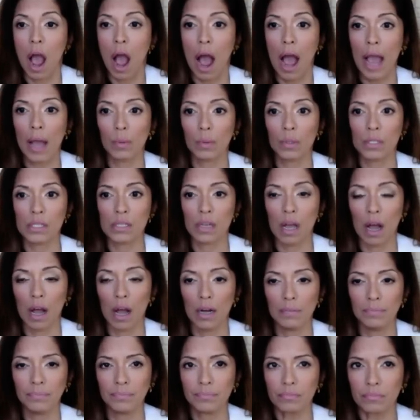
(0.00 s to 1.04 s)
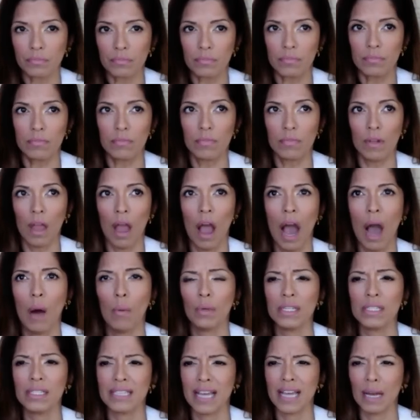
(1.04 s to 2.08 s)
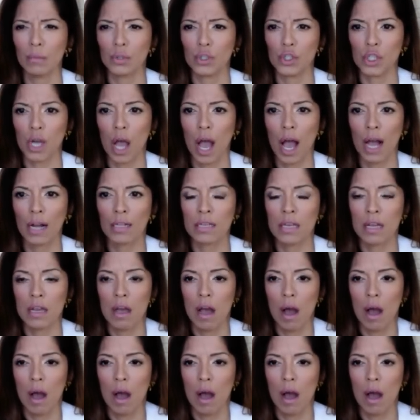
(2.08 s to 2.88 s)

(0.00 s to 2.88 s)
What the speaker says: I was, I wouldn't say I was shocked.